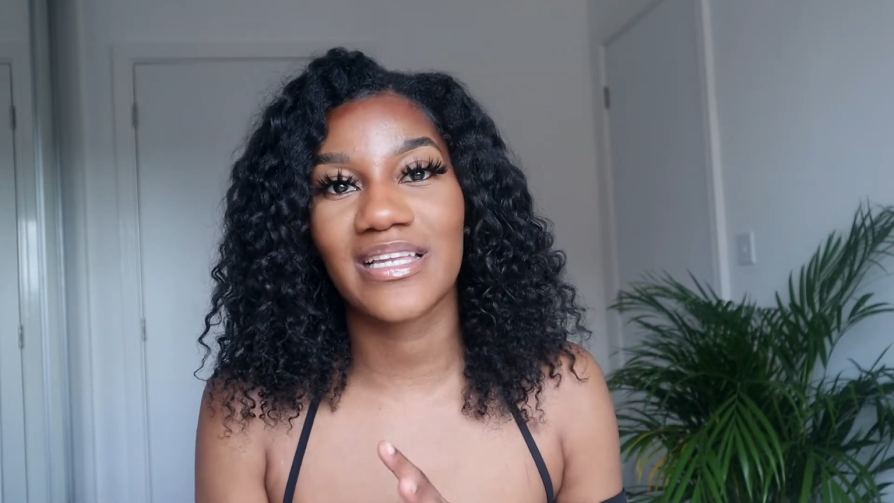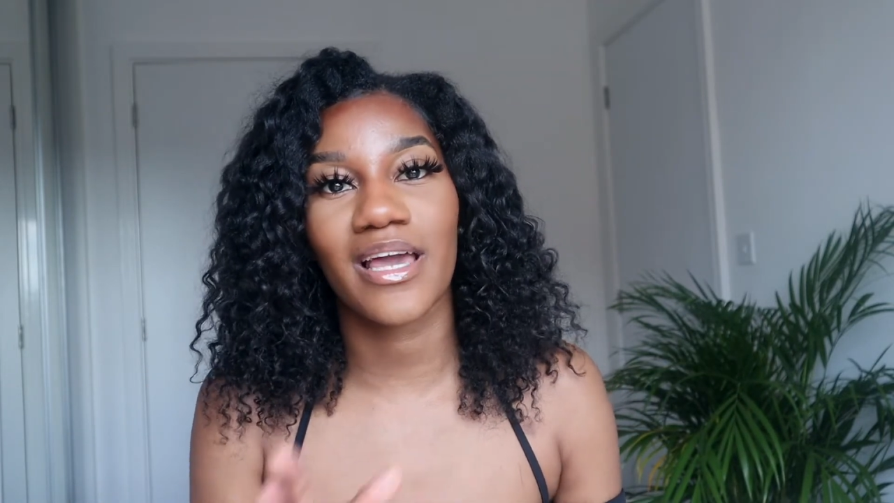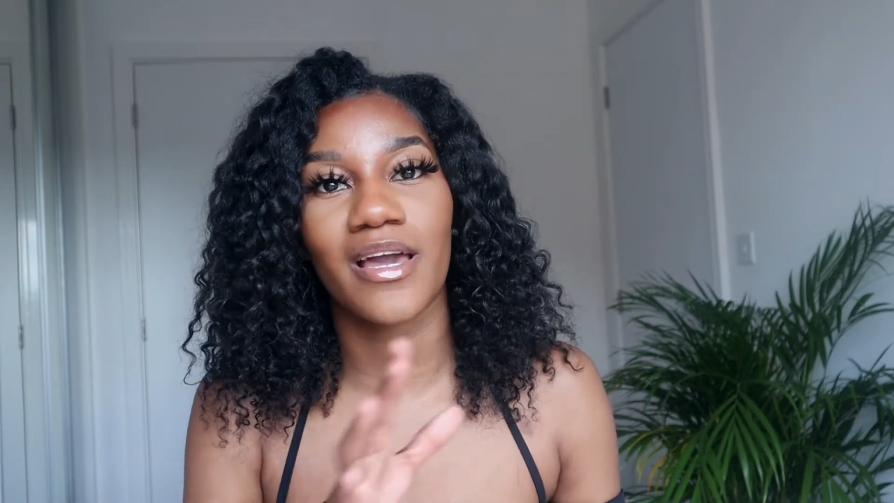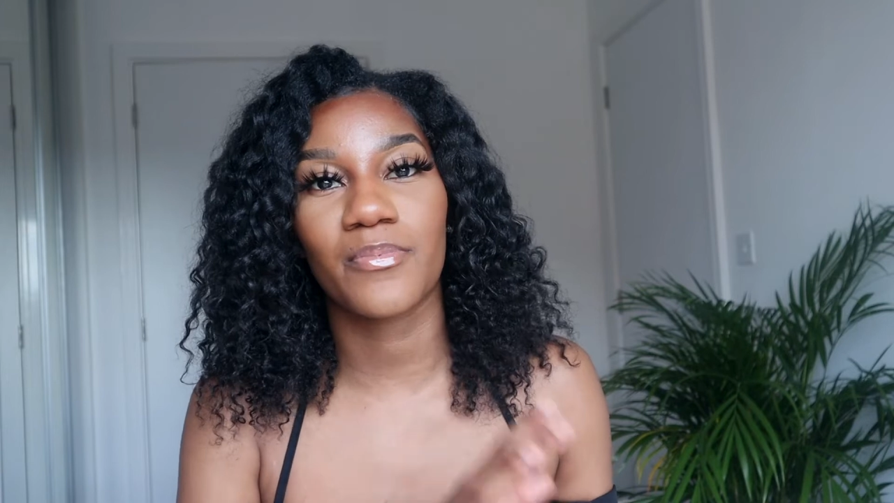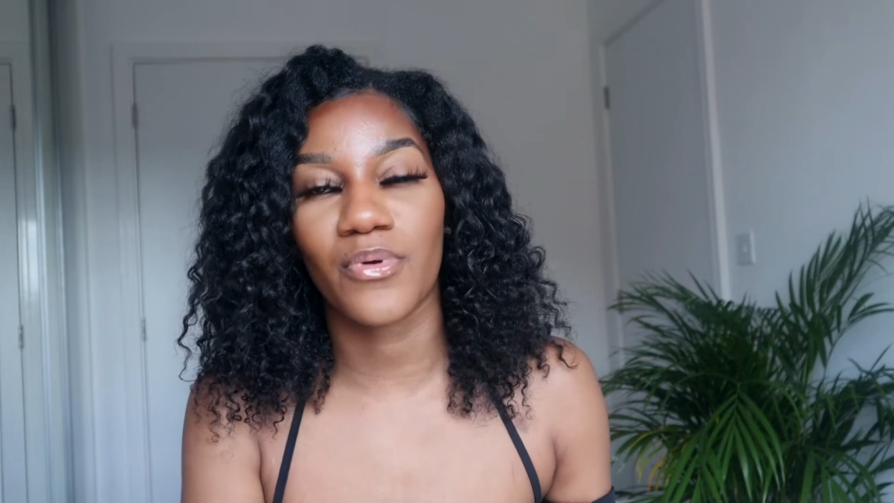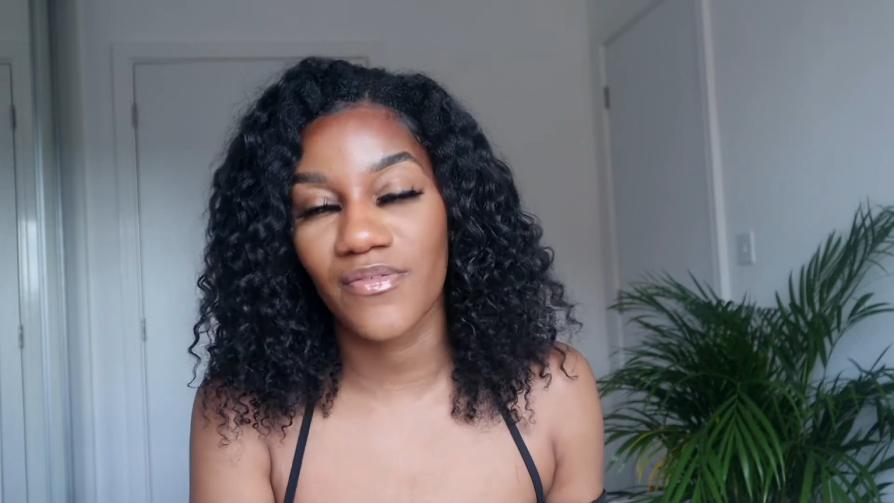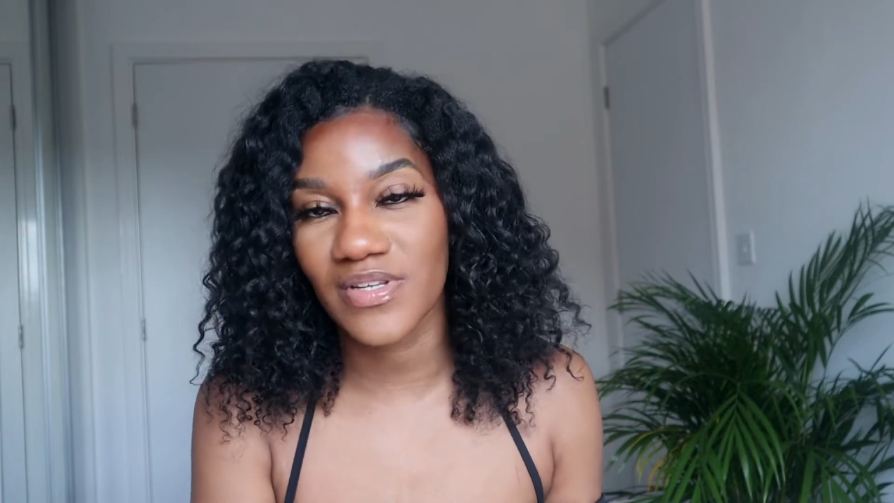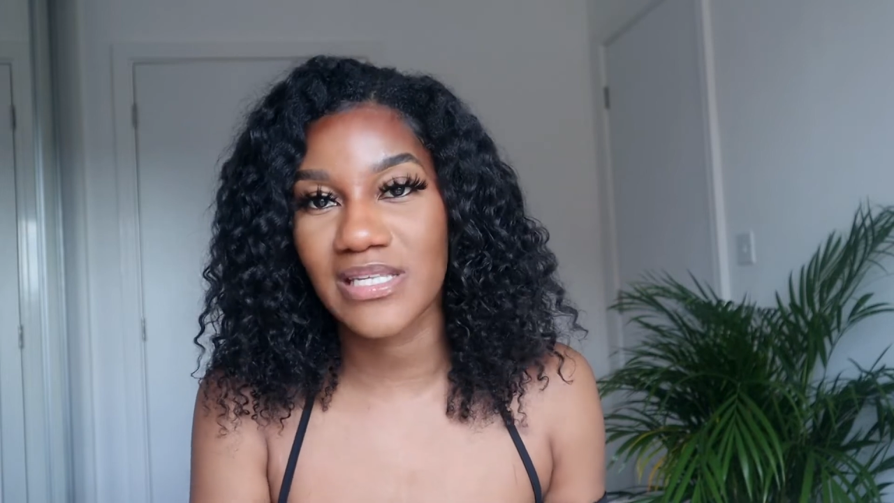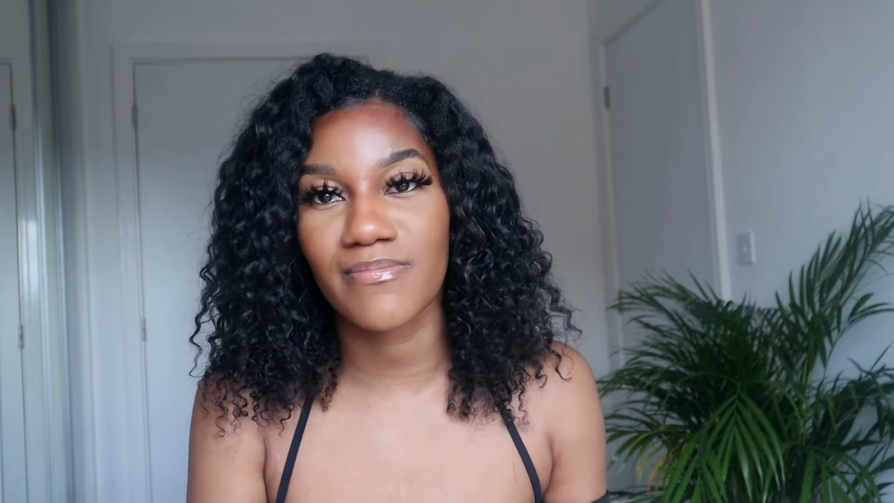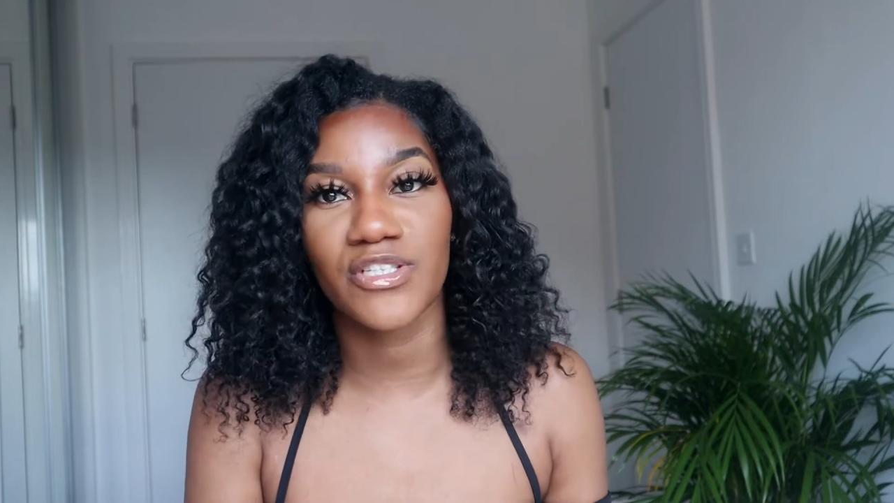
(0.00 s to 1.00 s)
like I
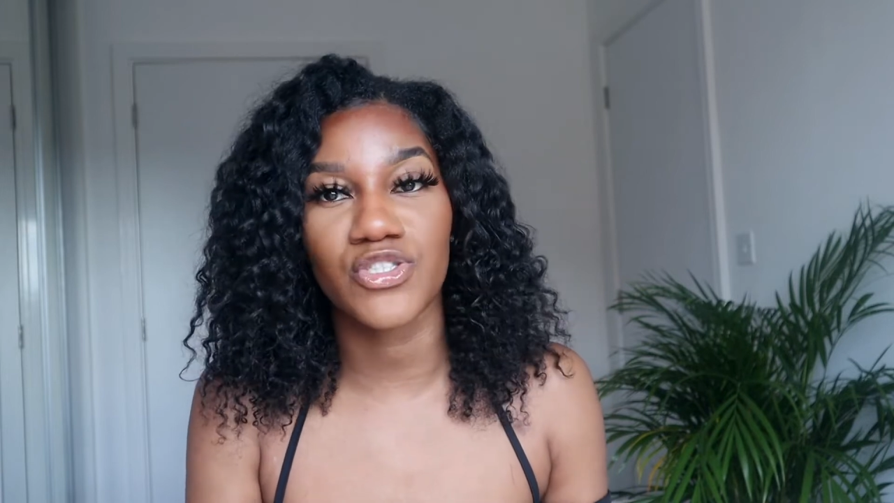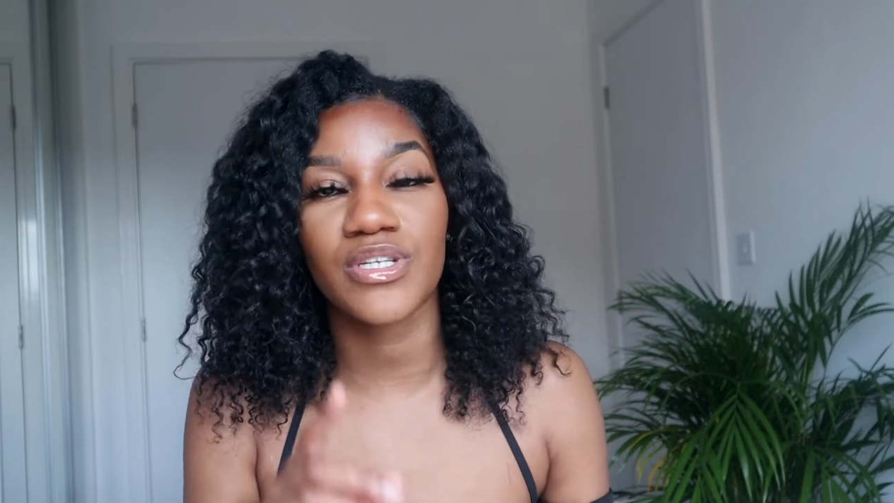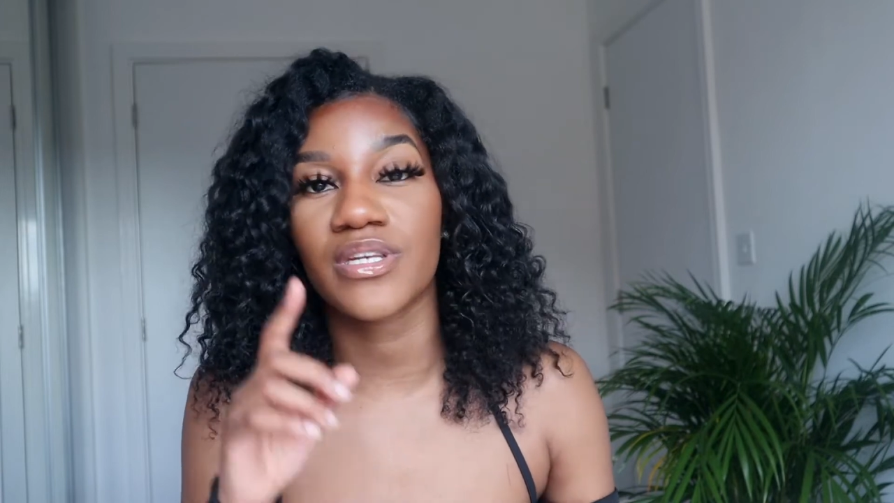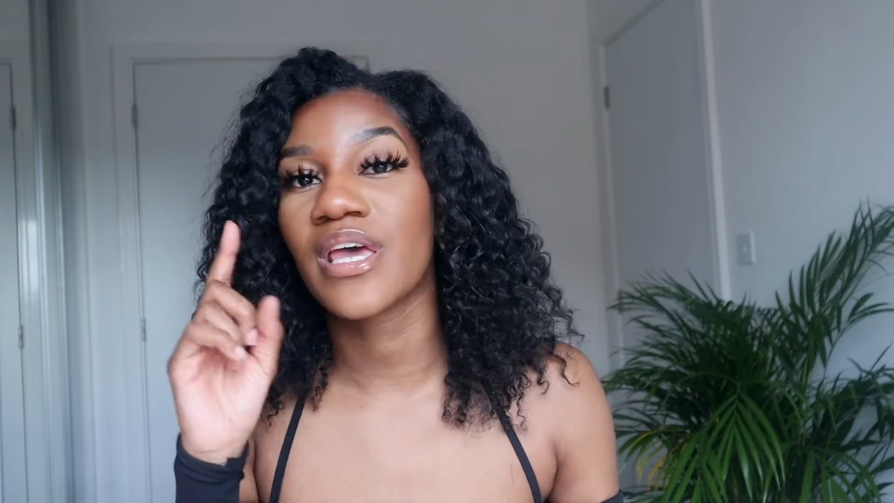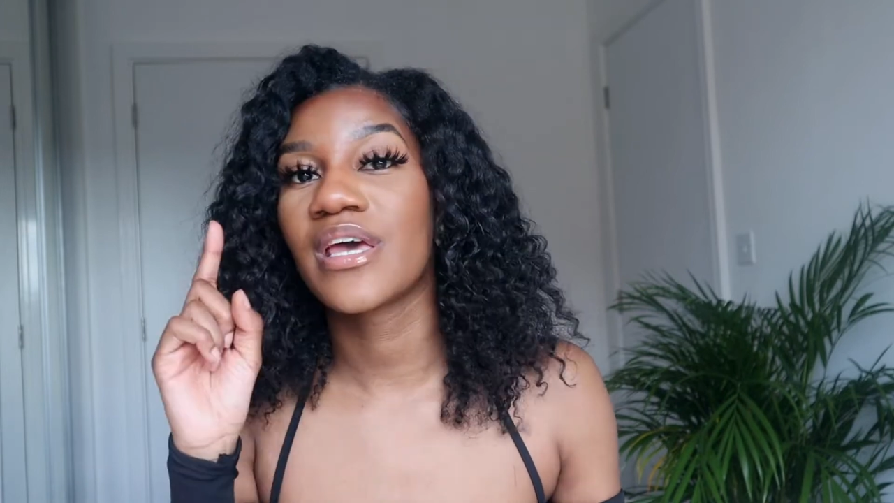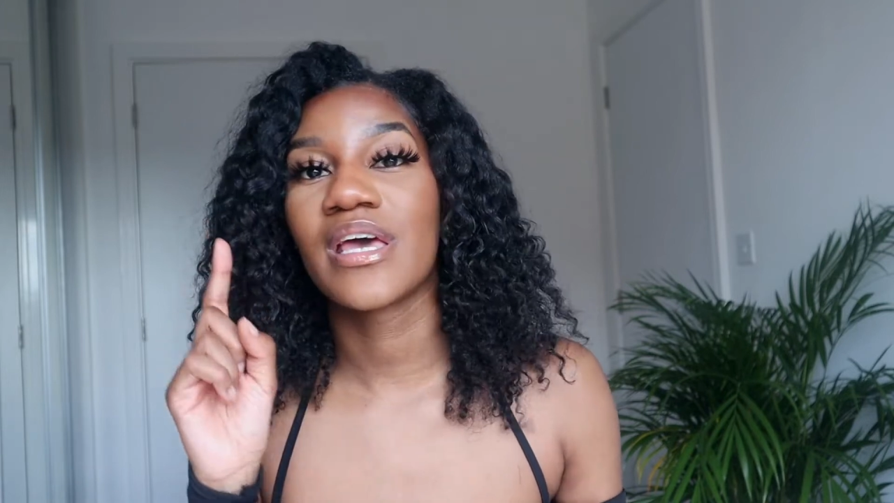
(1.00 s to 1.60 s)
previously mentioned,